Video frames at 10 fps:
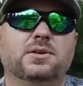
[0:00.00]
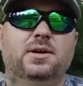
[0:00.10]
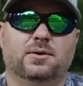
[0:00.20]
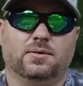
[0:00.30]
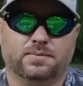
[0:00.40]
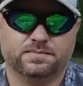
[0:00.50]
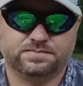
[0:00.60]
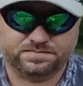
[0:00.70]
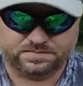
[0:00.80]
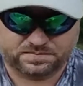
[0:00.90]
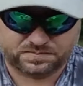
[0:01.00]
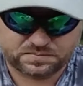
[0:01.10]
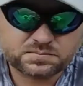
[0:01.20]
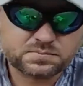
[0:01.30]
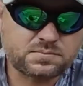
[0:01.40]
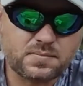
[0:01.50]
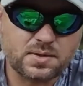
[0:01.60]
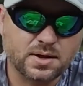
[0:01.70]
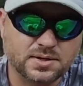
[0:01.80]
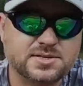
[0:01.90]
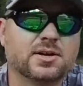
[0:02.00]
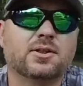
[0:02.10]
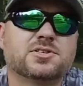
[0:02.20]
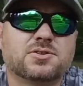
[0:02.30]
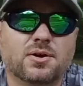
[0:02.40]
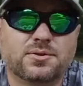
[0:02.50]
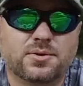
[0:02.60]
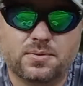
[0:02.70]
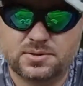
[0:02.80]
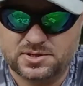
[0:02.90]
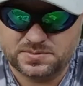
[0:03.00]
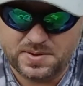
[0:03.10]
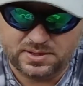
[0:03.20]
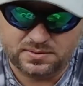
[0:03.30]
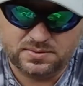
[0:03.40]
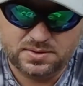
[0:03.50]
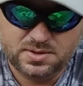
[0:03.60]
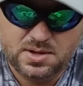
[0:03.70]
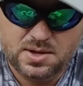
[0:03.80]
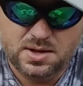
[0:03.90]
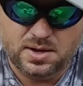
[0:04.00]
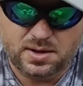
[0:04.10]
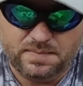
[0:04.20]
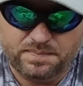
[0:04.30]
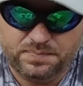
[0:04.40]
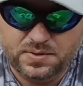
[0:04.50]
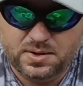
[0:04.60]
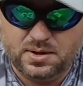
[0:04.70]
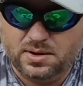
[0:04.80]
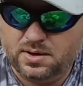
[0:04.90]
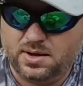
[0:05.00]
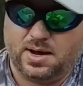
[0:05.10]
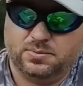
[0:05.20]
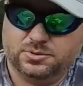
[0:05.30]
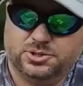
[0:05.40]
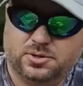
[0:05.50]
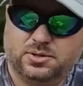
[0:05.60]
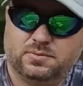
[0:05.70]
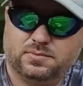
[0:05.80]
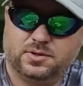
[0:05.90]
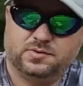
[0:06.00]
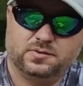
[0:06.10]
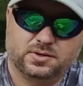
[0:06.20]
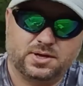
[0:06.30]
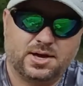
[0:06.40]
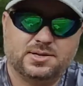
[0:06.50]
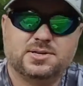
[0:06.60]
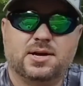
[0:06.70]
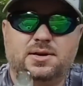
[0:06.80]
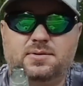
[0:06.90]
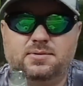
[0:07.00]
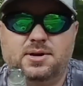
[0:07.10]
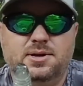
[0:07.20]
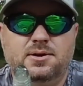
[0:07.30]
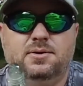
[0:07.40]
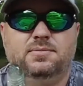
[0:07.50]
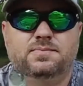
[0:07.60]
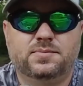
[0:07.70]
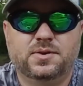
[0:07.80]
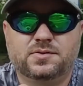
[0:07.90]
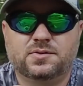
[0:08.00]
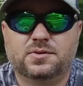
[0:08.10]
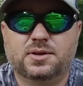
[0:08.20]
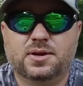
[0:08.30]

deal. Until I started throwing this bait. I will show you, this is the Keitech right here. This is the